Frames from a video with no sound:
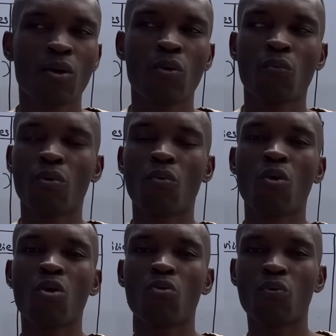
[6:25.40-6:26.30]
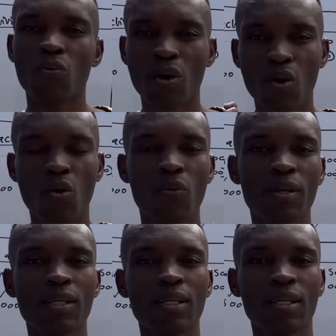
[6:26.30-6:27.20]
we were, we were
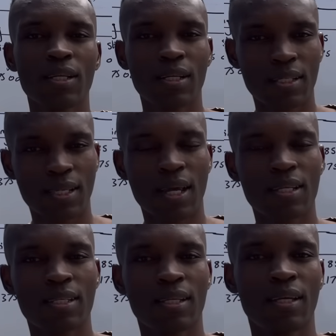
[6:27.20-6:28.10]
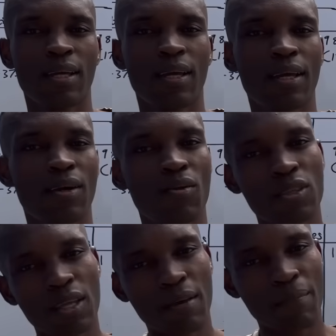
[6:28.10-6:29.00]
owing SARS uh, on
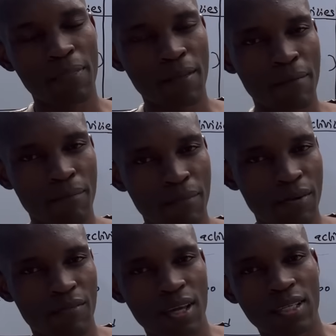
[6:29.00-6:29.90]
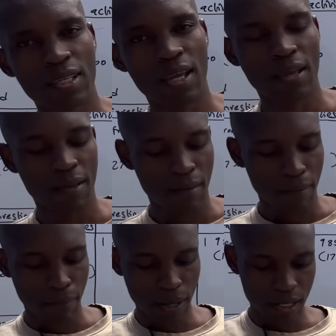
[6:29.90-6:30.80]
the previous year.
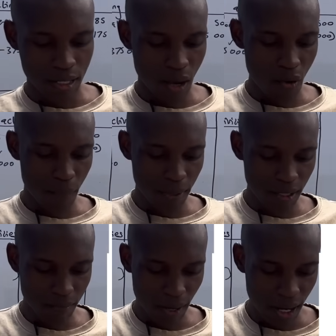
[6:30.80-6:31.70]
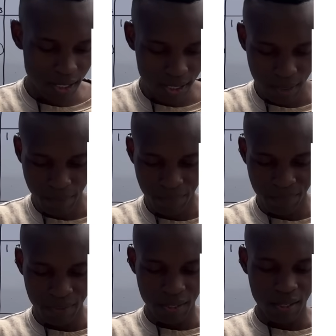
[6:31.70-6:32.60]
But now opening balance,
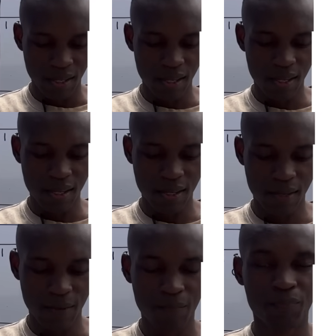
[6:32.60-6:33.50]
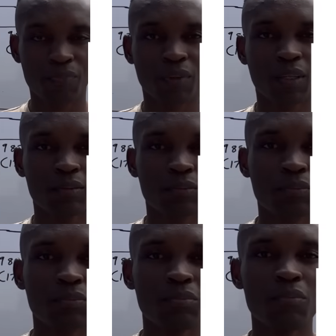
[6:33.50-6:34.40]
uh,
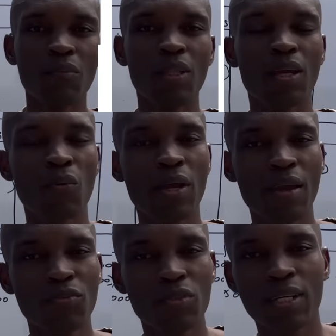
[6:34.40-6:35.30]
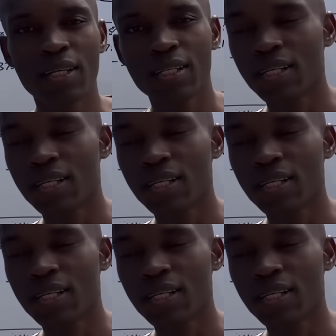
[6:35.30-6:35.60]
we have to take it